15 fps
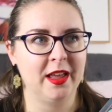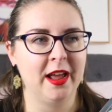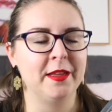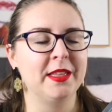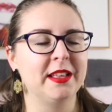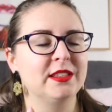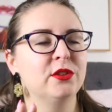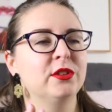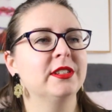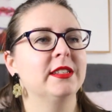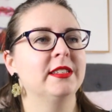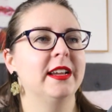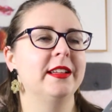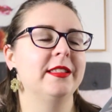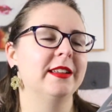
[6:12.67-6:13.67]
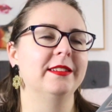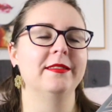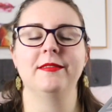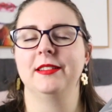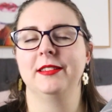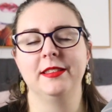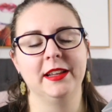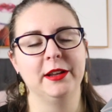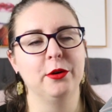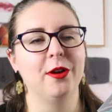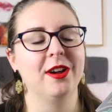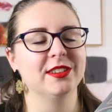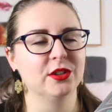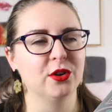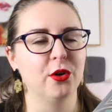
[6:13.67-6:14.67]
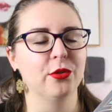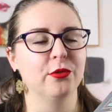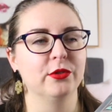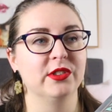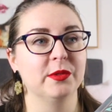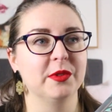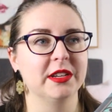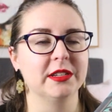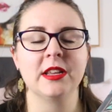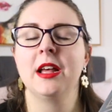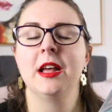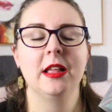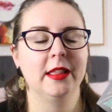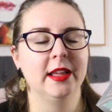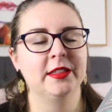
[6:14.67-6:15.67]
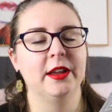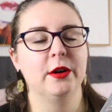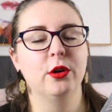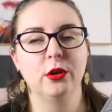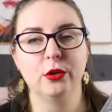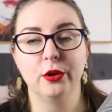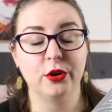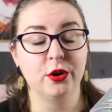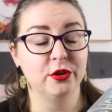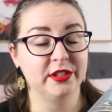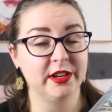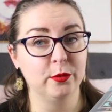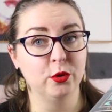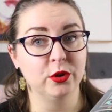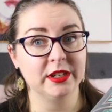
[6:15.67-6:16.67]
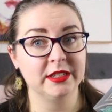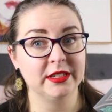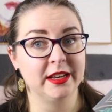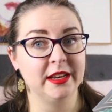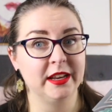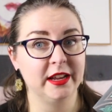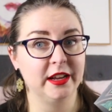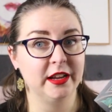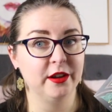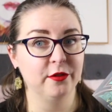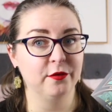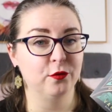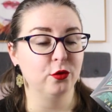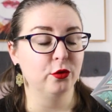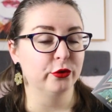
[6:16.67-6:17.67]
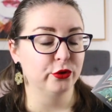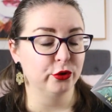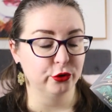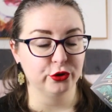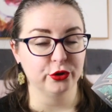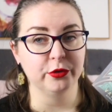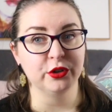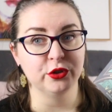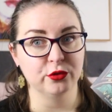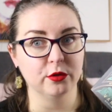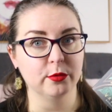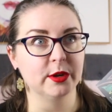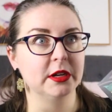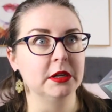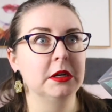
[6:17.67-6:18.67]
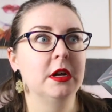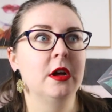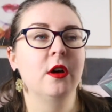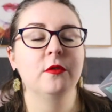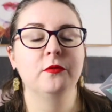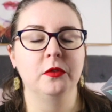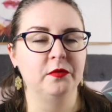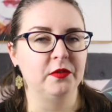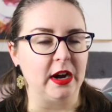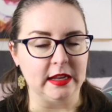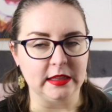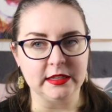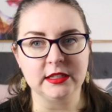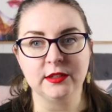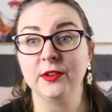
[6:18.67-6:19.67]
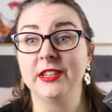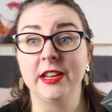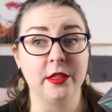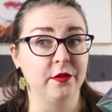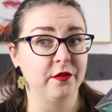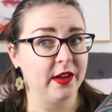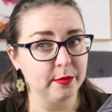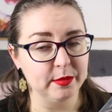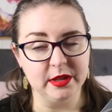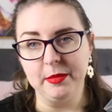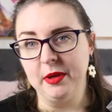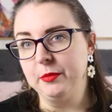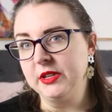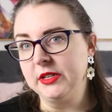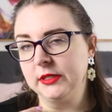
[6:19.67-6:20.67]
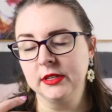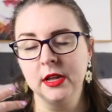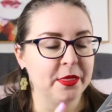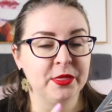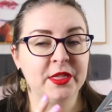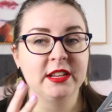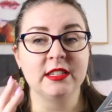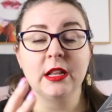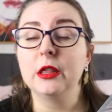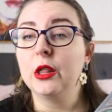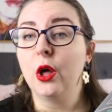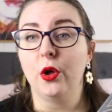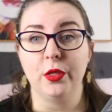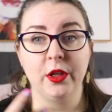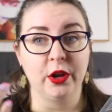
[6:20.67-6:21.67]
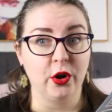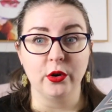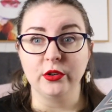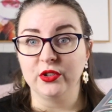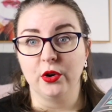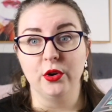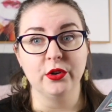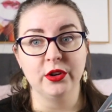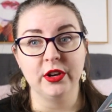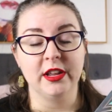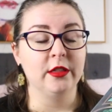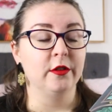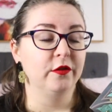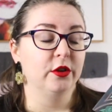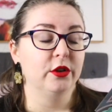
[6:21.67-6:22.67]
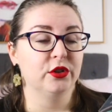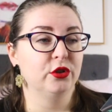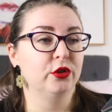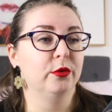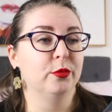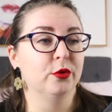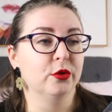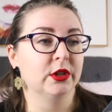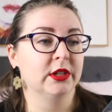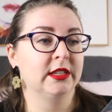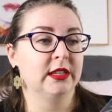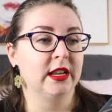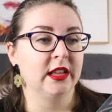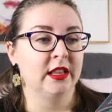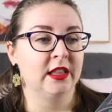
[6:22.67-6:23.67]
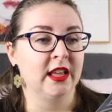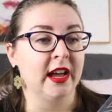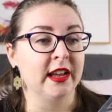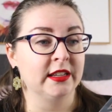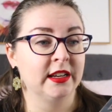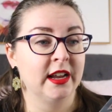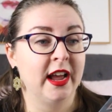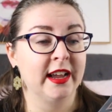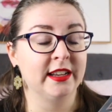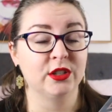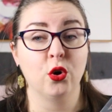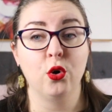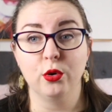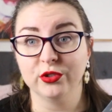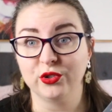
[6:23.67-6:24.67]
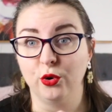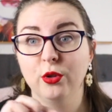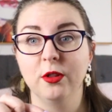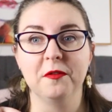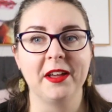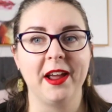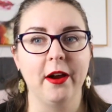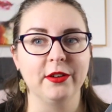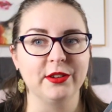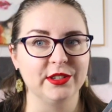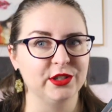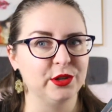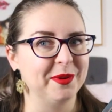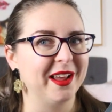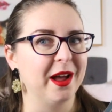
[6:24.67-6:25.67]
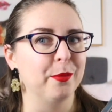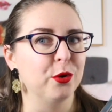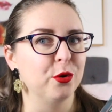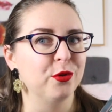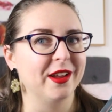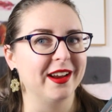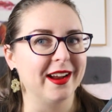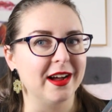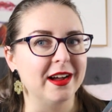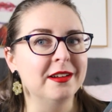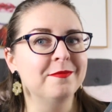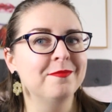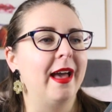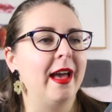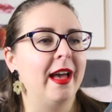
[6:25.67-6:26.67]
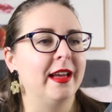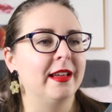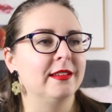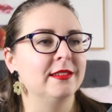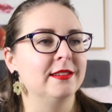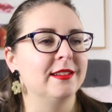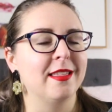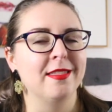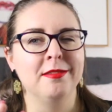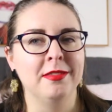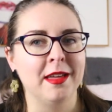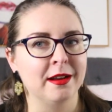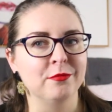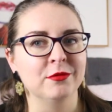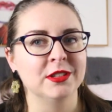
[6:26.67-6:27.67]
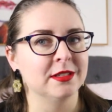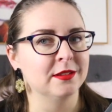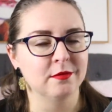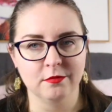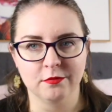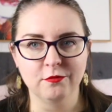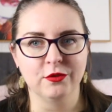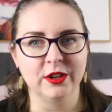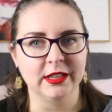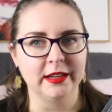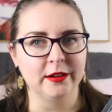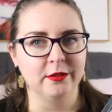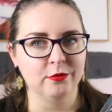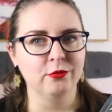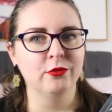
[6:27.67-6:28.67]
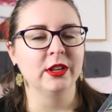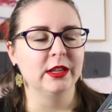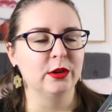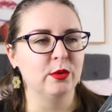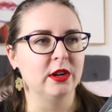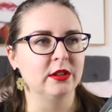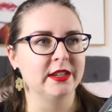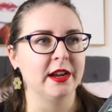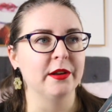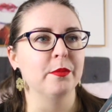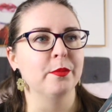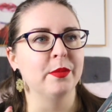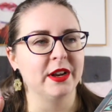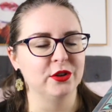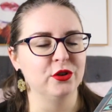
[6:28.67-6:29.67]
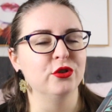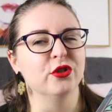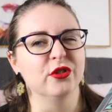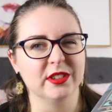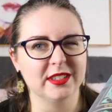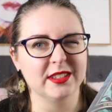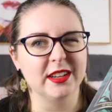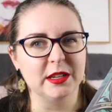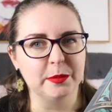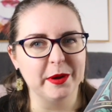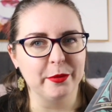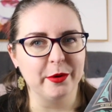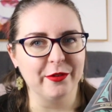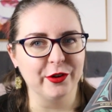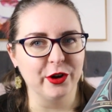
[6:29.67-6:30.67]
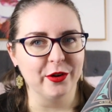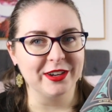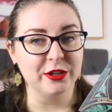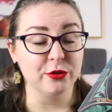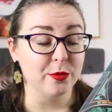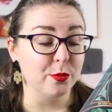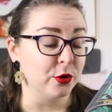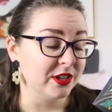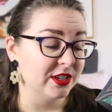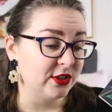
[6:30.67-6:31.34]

And that's not to say that the hero hasn't gone through some things. Like there are a lot of content warnings in here for torture and trauma, for violence, for death of family members. There's a lot that goes on in the first two books that has caused all of the characters to become who they are. And that was really, really well done, but you do just need to be aware of it going into the book.